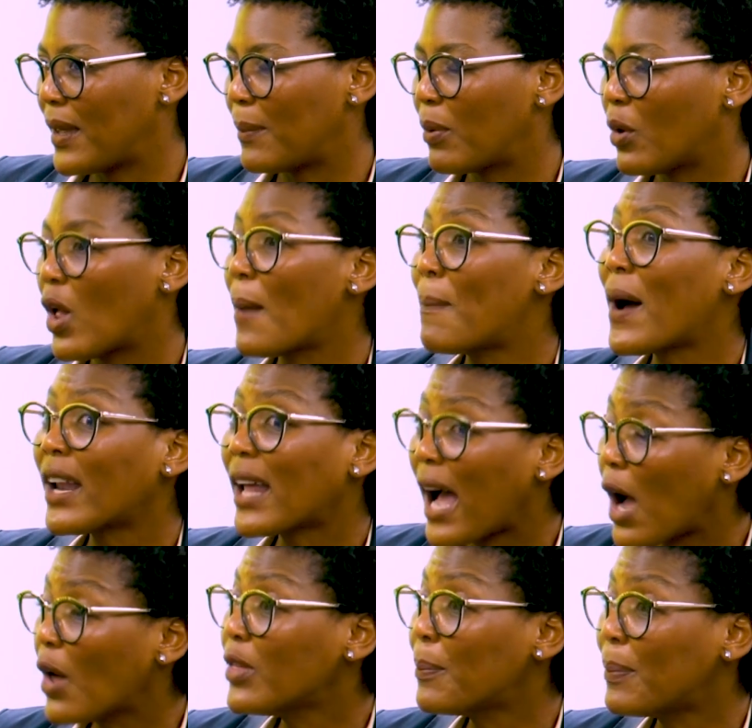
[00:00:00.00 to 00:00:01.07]
people about
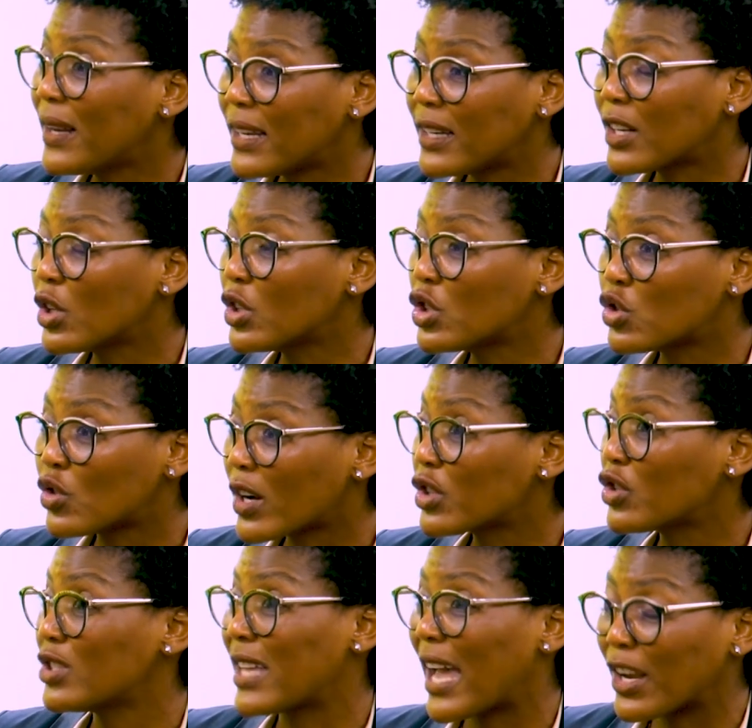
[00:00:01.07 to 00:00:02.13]
how the political
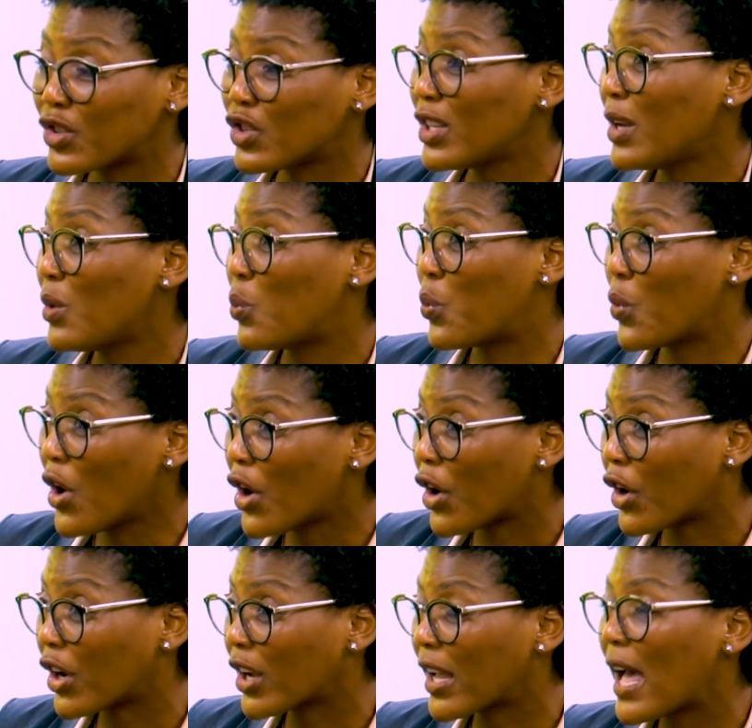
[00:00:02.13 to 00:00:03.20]
structures actually
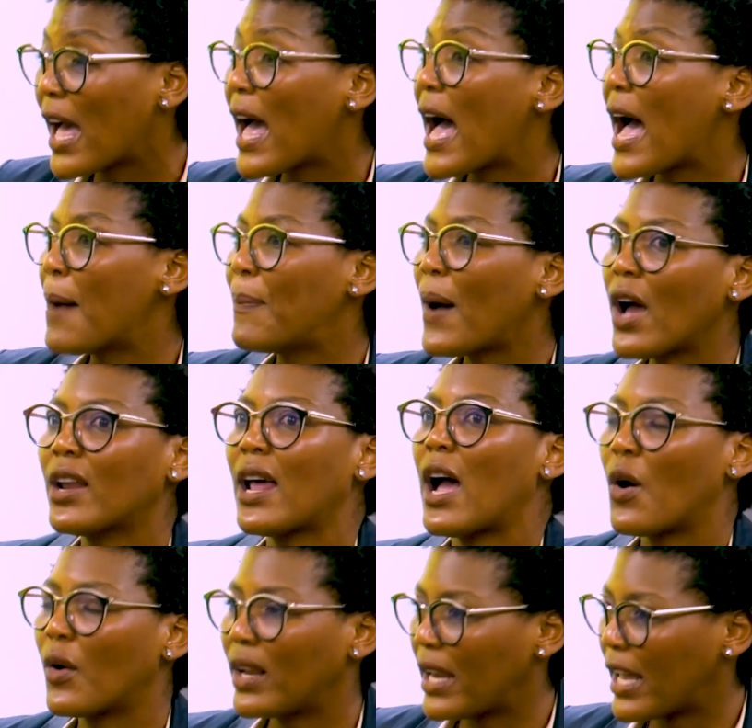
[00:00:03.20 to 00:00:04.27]
work, about
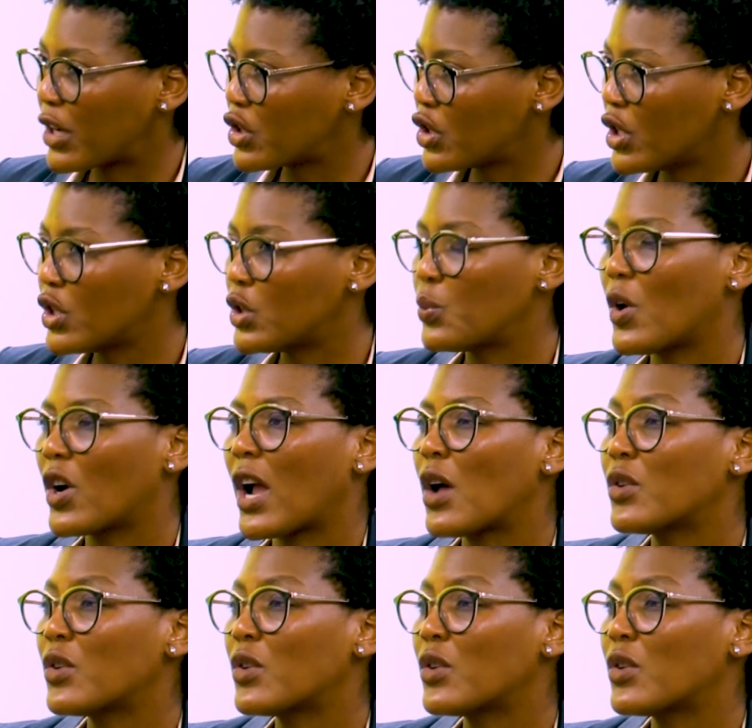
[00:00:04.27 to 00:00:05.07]
how elections work.